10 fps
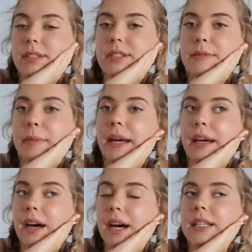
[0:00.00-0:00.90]
This is
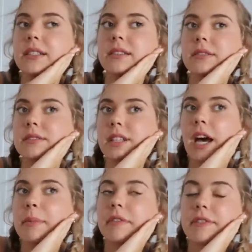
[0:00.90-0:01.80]
my ideal
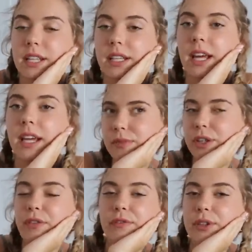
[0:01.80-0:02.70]
type of Sunday where
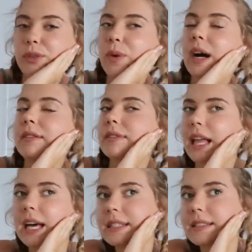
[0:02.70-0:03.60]
you feel quite
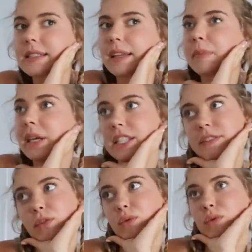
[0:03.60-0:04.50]
relaxed and
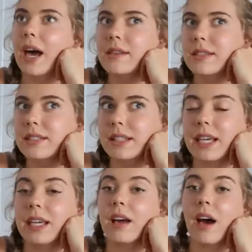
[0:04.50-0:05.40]
peaceful. House is
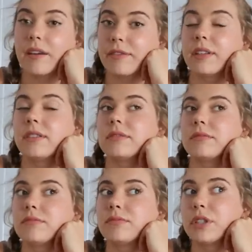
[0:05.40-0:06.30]
clean. I feel
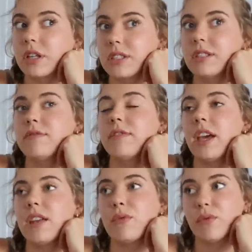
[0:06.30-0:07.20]
productive
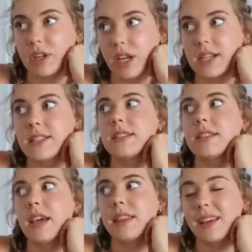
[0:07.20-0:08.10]
and
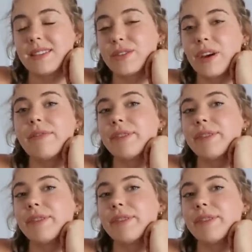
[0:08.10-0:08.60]
organized and that's a great